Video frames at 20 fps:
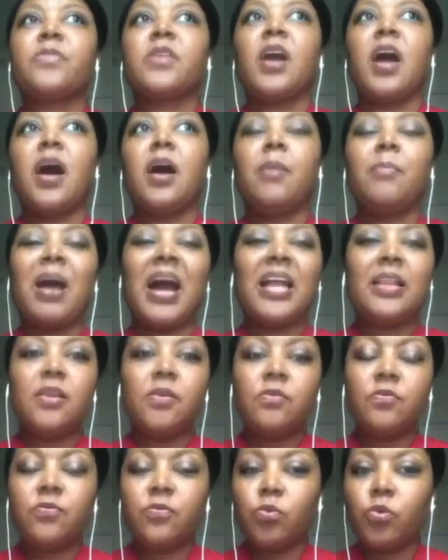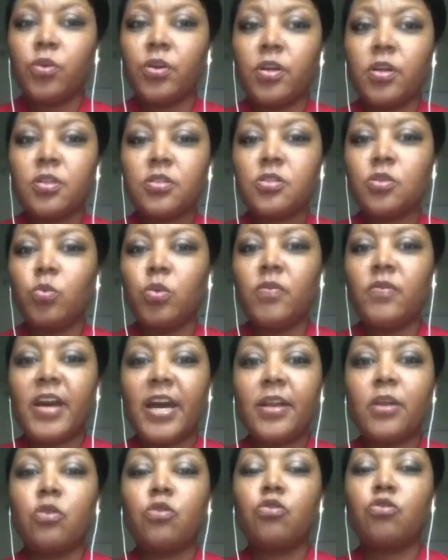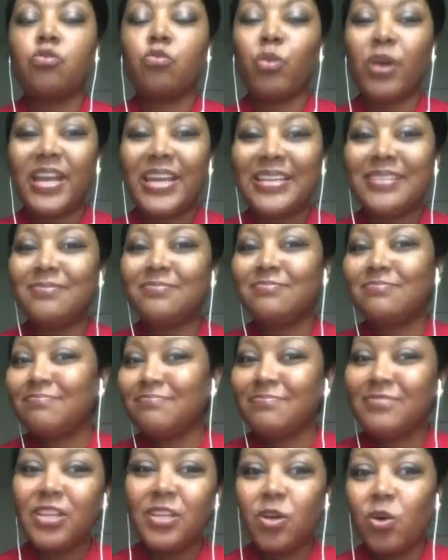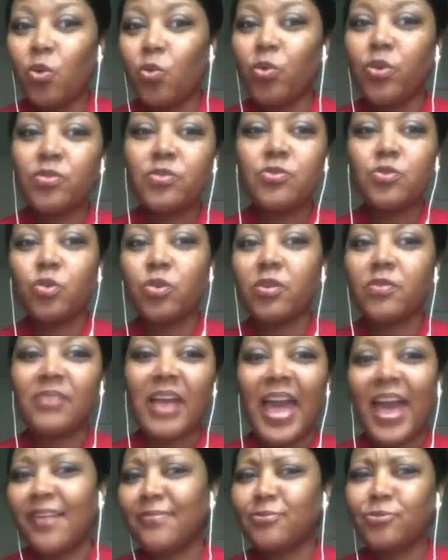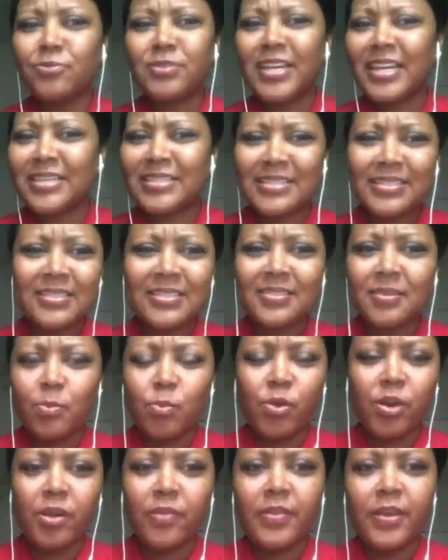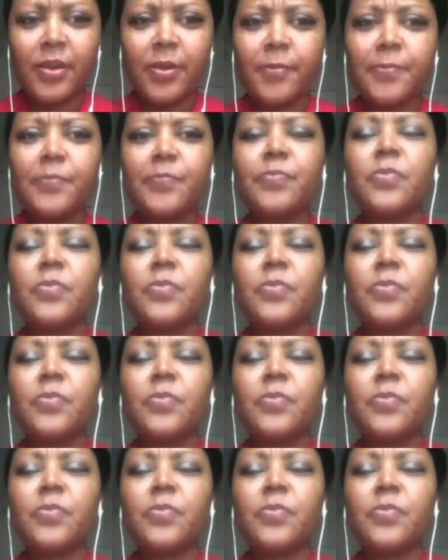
I live in Florida, so we've got a great, we're sort of after Texas, somewhere in there.